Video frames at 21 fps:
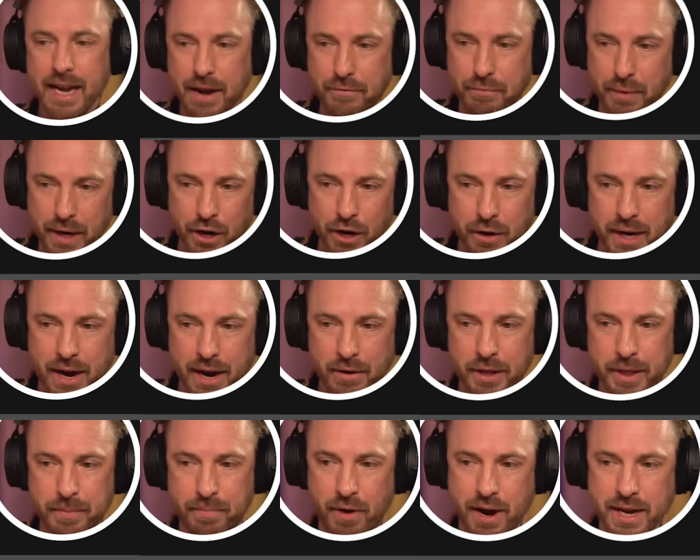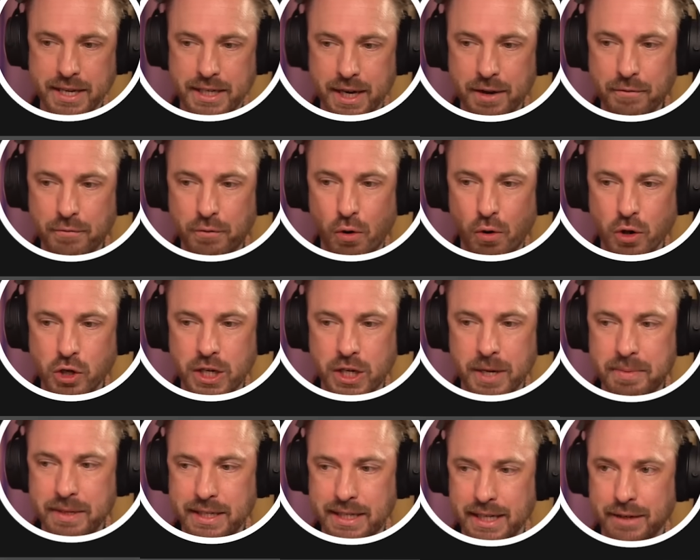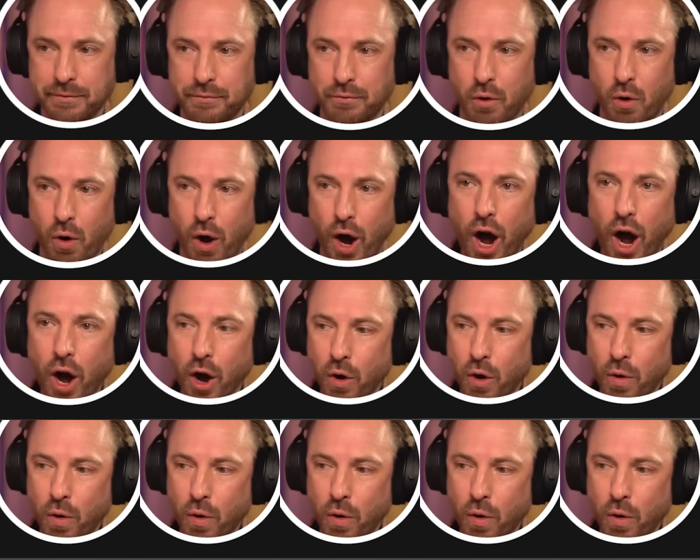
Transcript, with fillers: If we look here at the pricing for GPT-4o